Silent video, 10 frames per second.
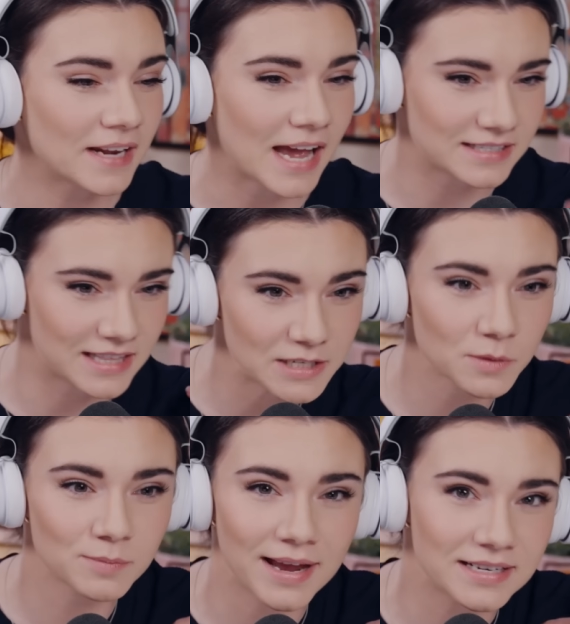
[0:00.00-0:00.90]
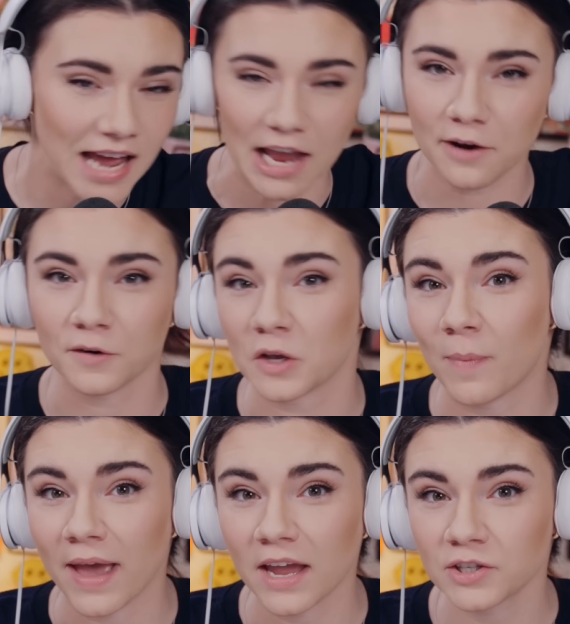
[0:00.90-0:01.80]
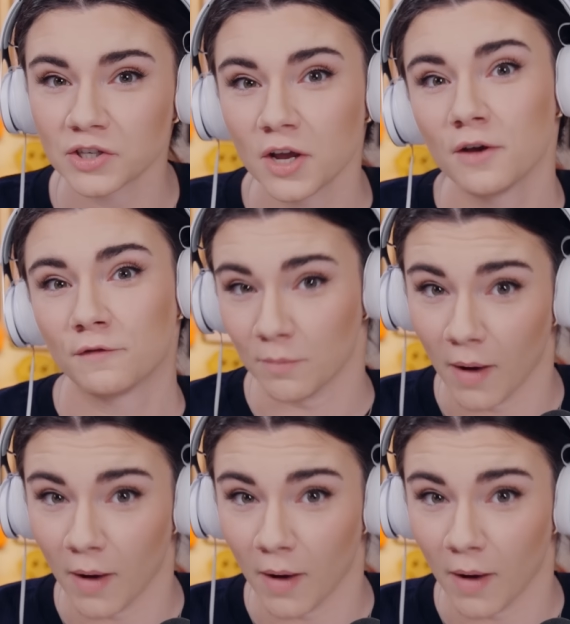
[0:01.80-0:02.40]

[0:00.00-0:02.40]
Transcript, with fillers: And guys, this was my entire For You page for